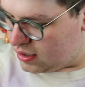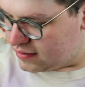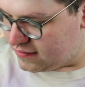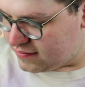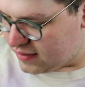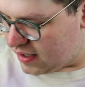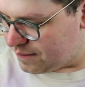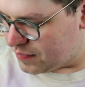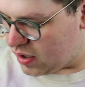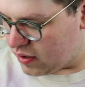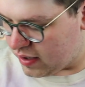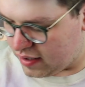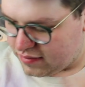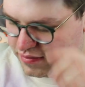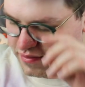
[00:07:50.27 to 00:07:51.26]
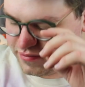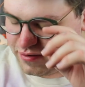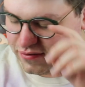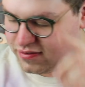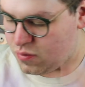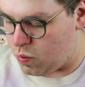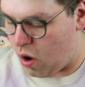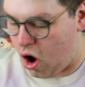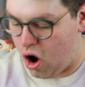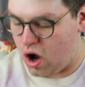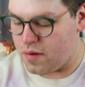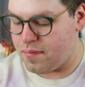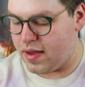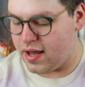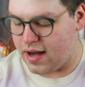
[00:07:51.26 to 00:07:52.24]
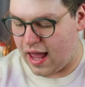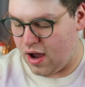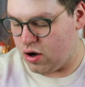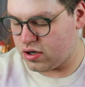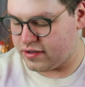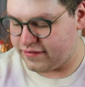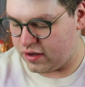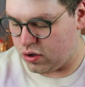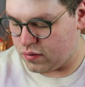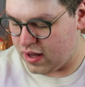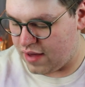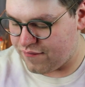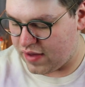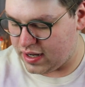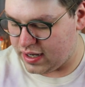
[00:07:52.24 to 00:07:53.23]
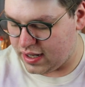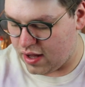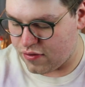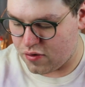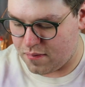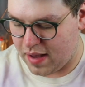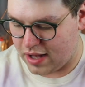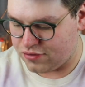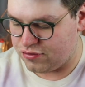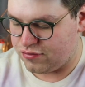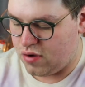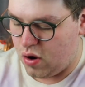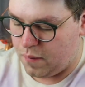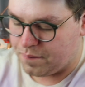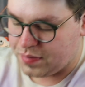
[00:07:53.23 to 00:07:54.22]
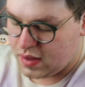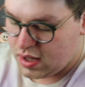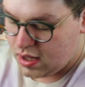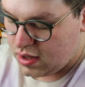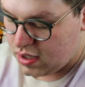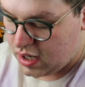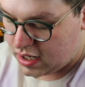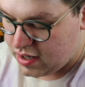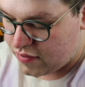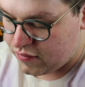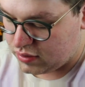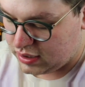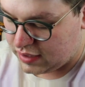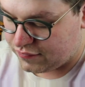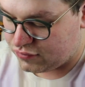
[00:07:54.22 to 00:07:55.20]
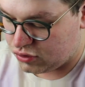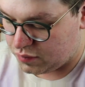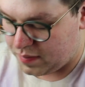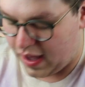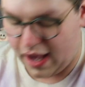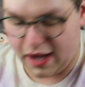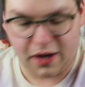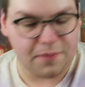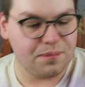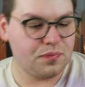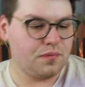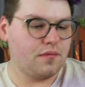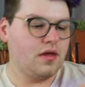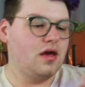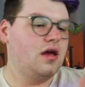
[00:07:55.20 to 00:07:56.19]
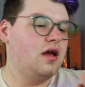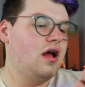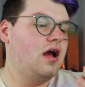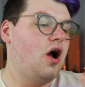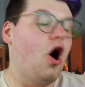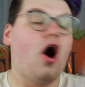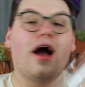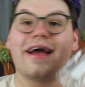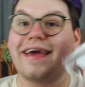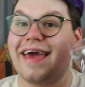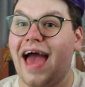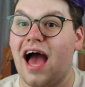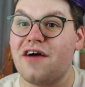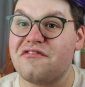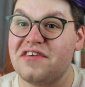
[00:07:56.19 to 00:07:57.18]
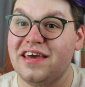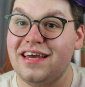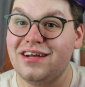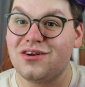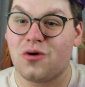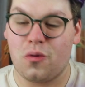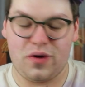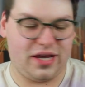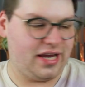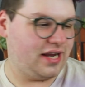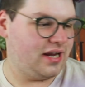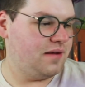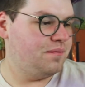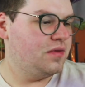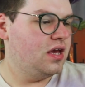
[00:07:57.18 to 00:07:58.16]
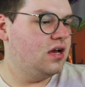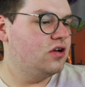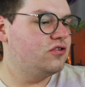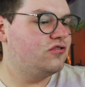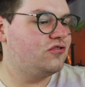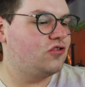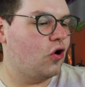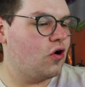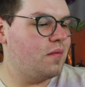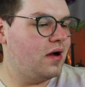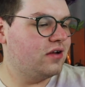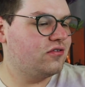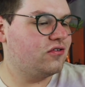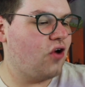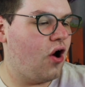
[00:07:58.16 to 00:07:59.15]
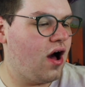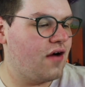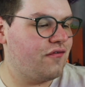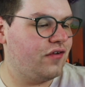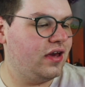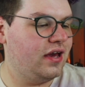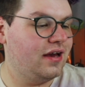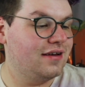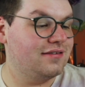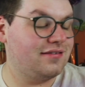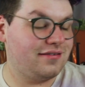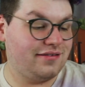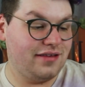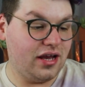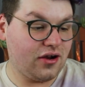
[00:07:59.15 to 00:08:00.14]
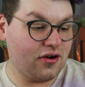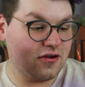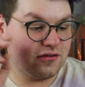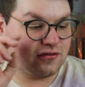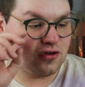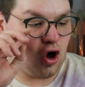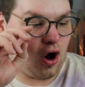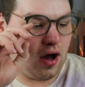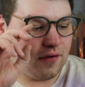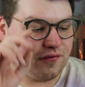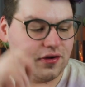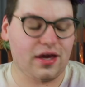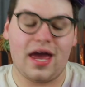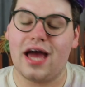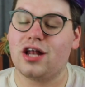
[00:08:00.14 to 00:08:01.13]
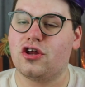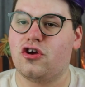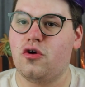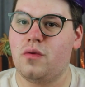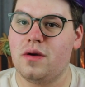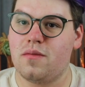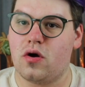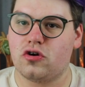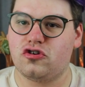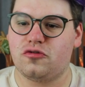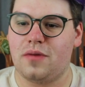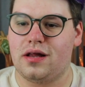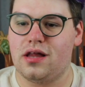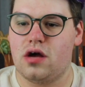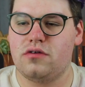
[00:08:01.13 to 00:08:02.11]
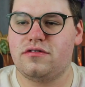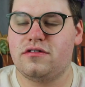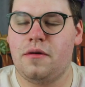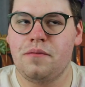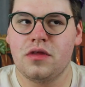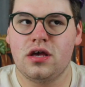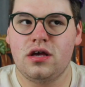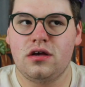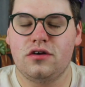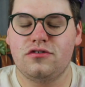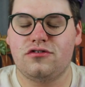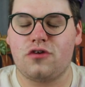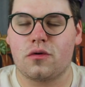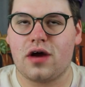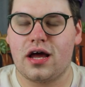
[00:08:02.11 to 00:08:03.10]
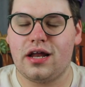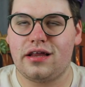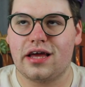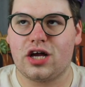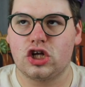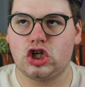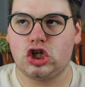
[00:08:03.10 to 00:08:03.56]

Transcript: Let's see. Okay, this is the odd man out because I don't have any other matches. Oh, another Leaf 2-pack. Caffeine Queen, Starbucks coffee, Snickers coffee, and gooey marshmallows. So kind of like a